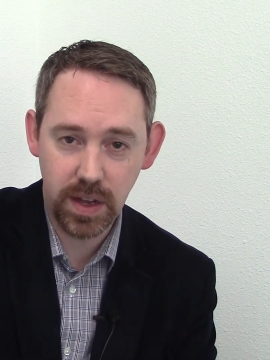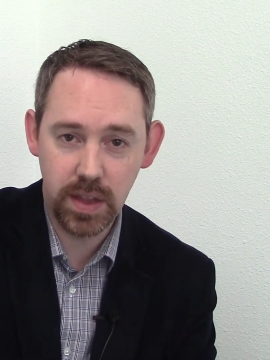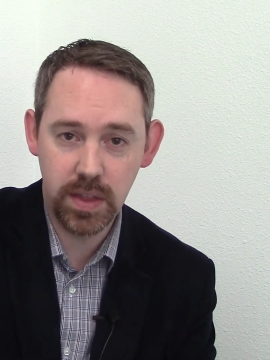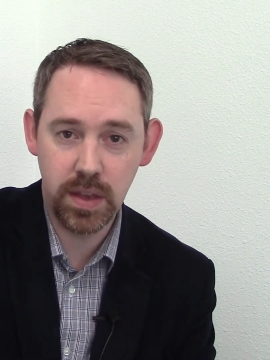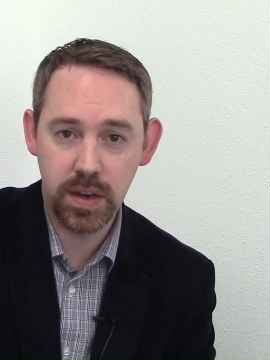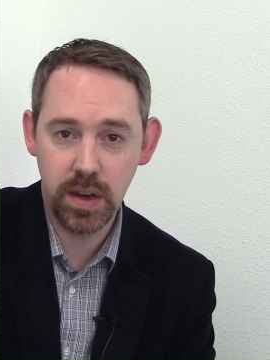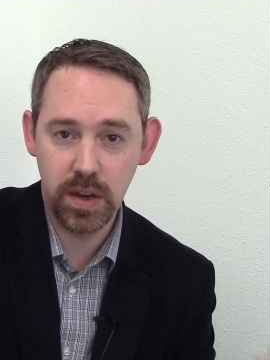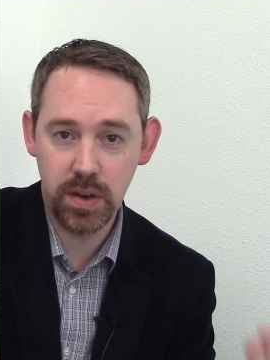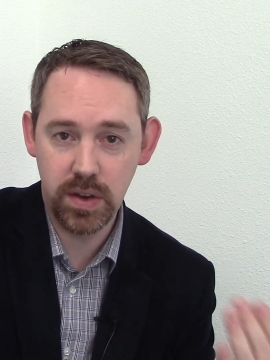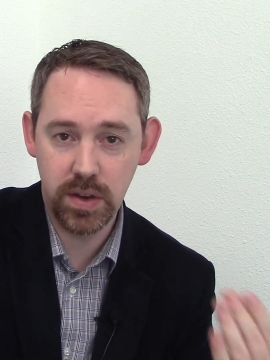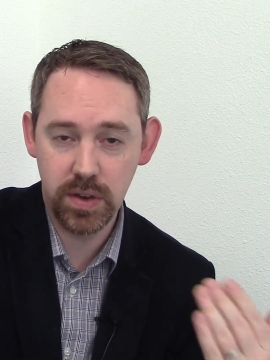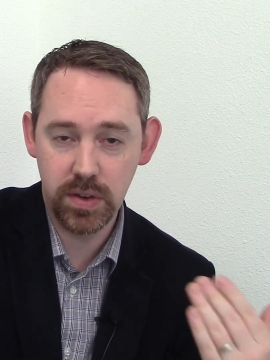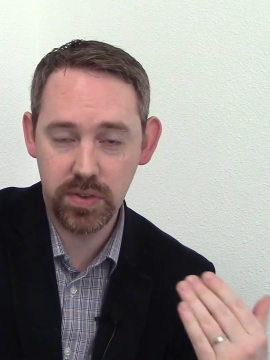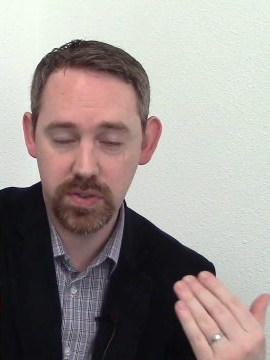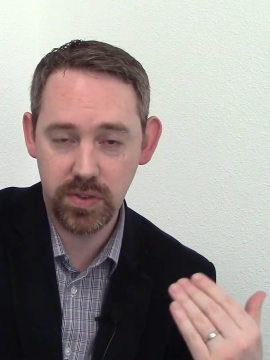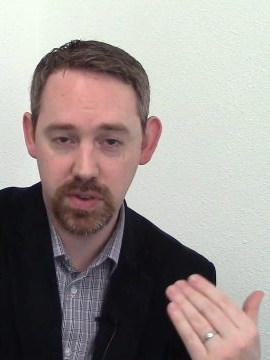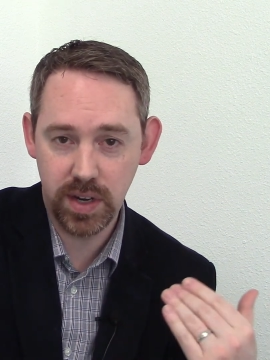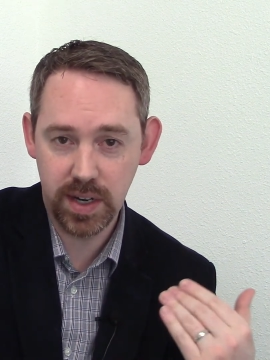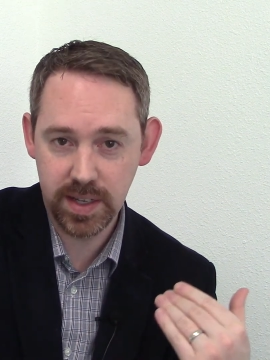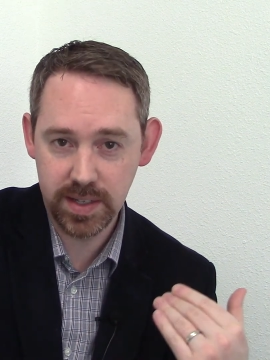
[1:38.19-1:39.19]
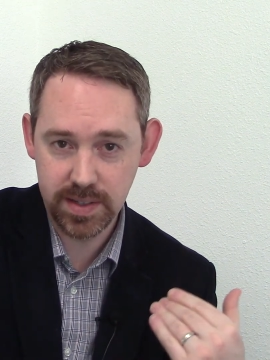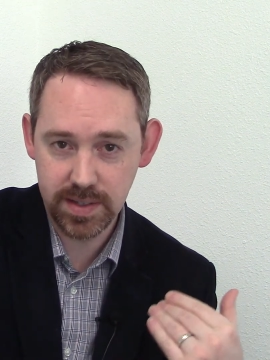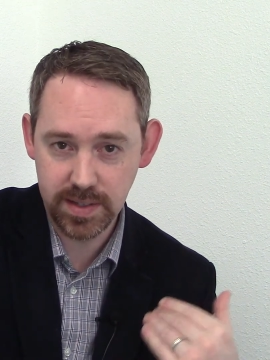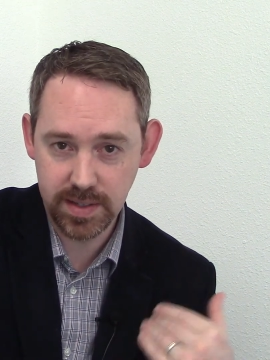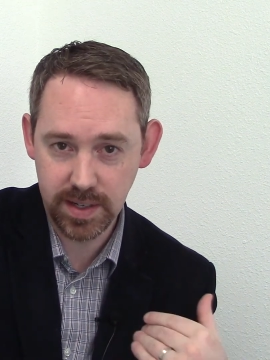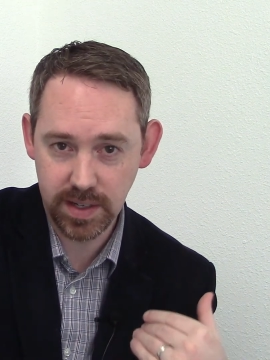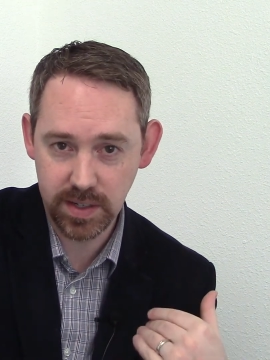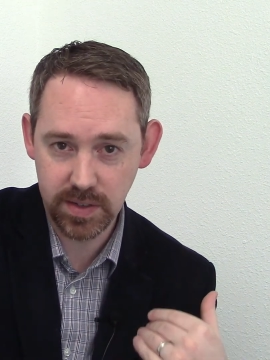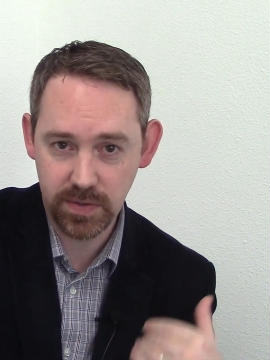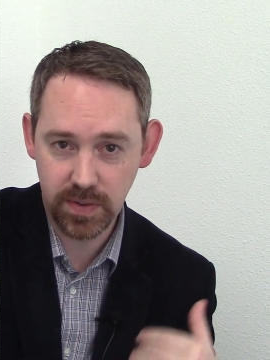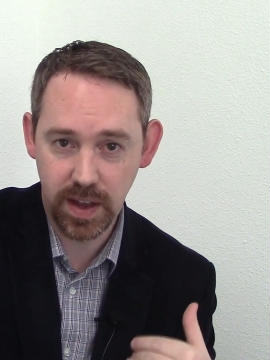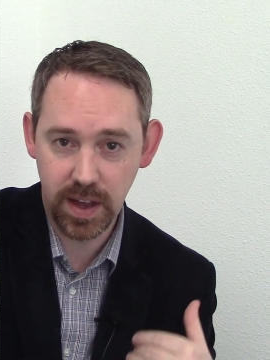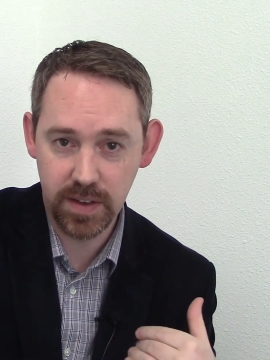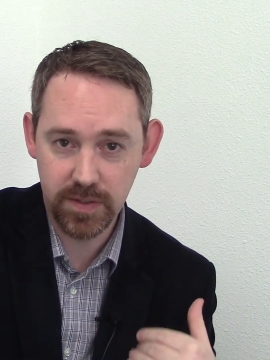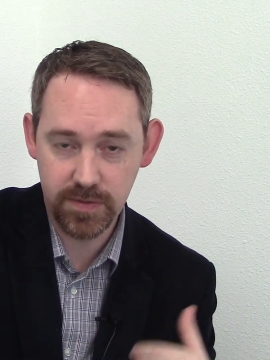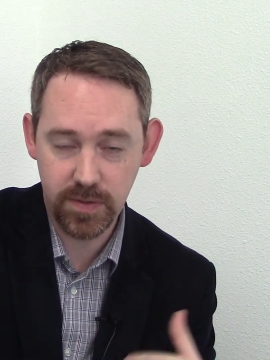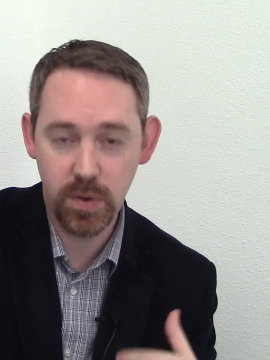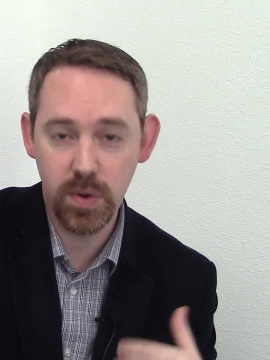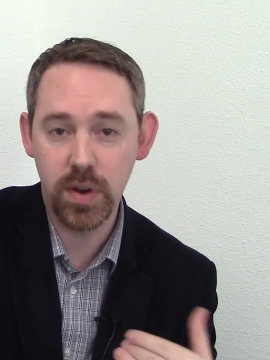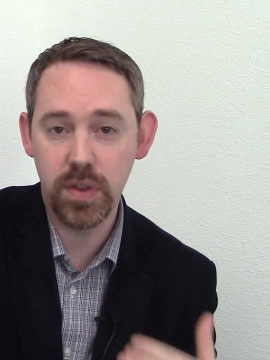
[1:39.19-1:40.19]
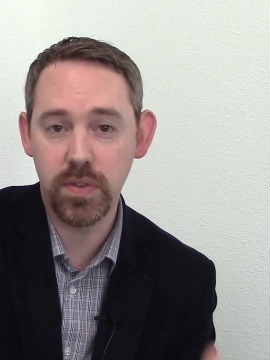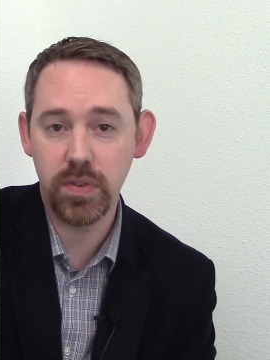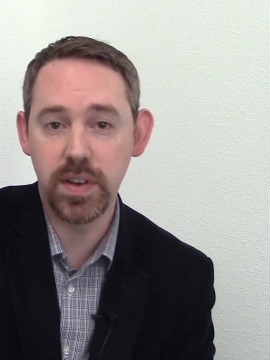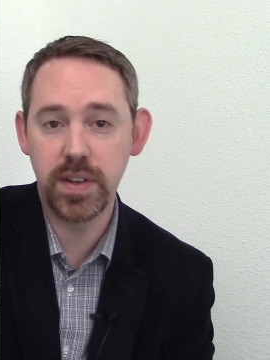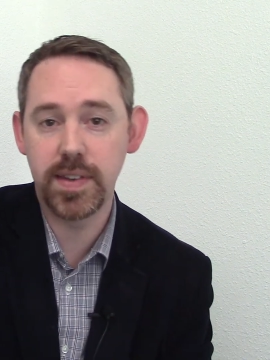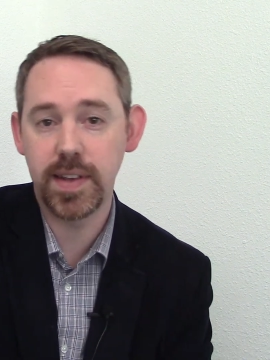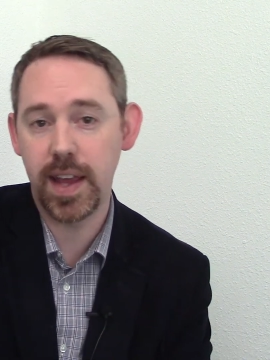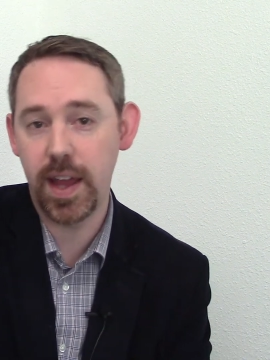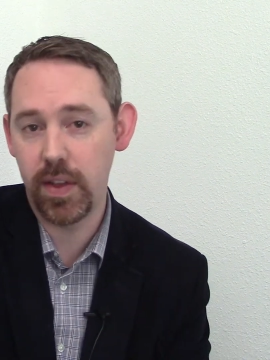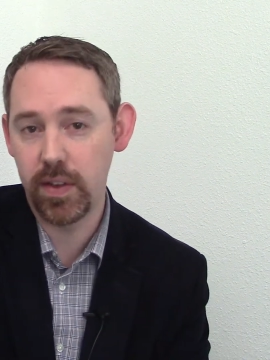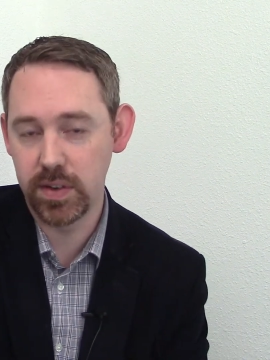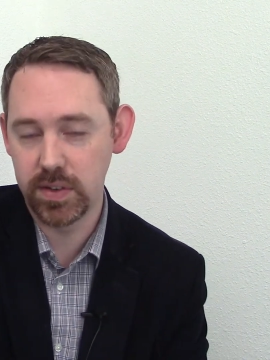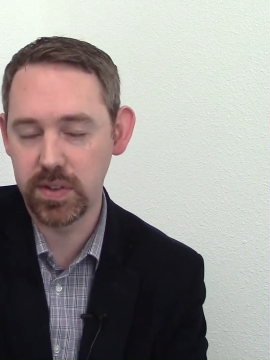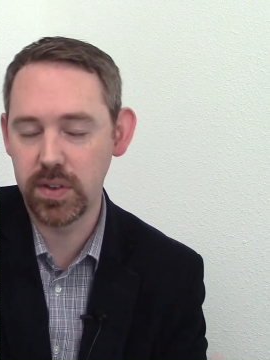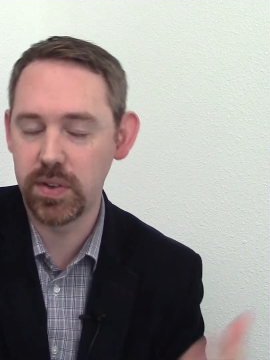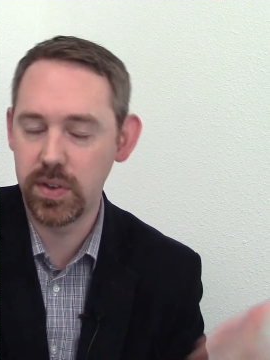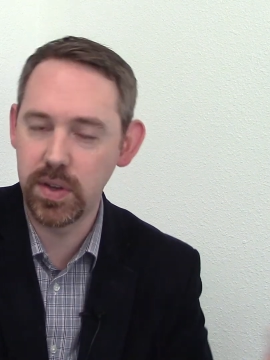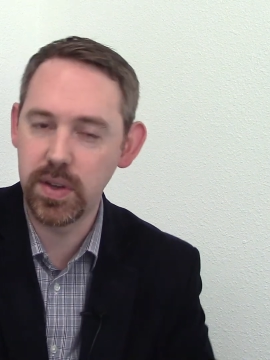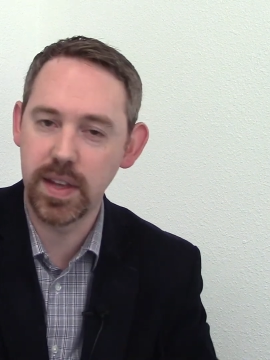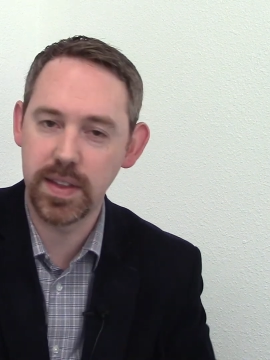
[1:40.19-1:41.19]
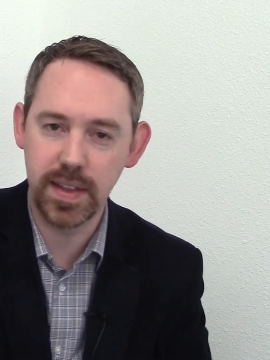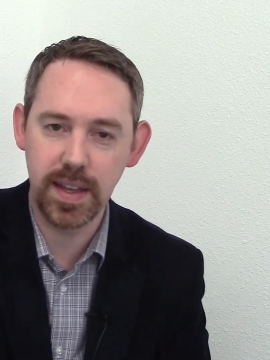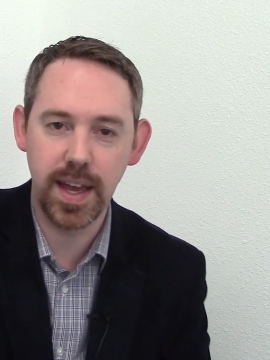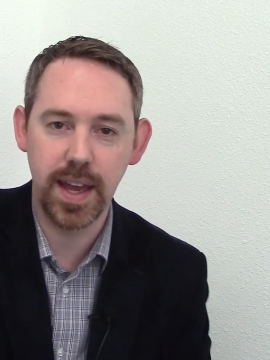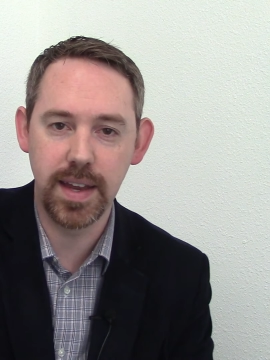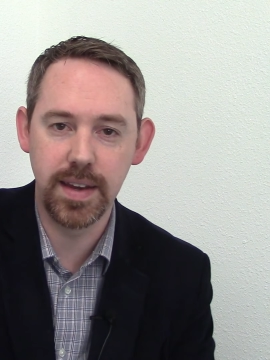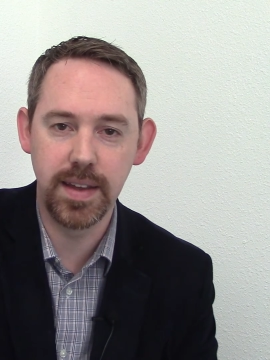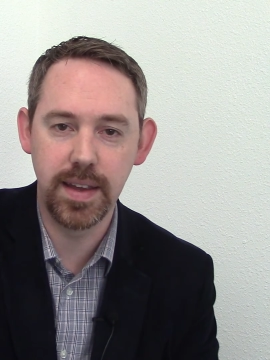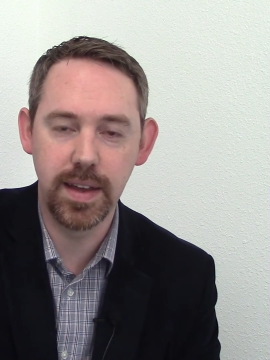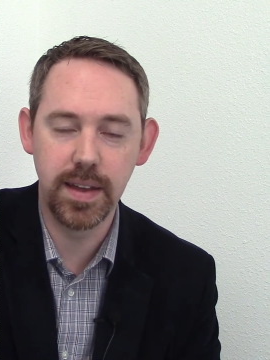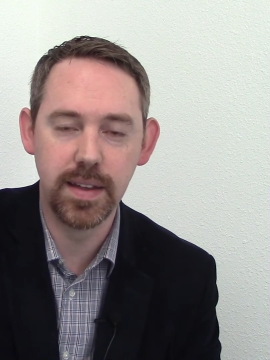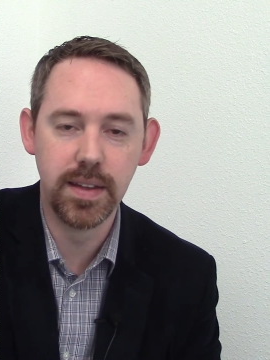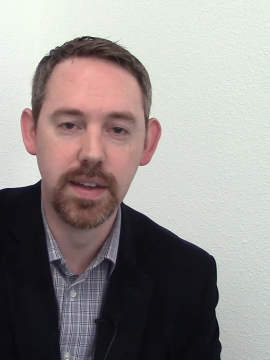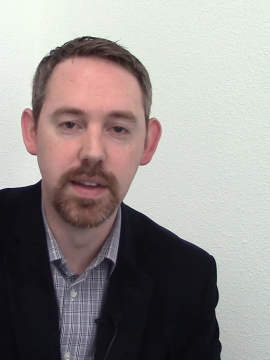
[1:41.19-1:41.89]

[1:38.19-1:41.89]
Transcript: and then you do strings 6, 5, 4, and 3 together. So you get the idea.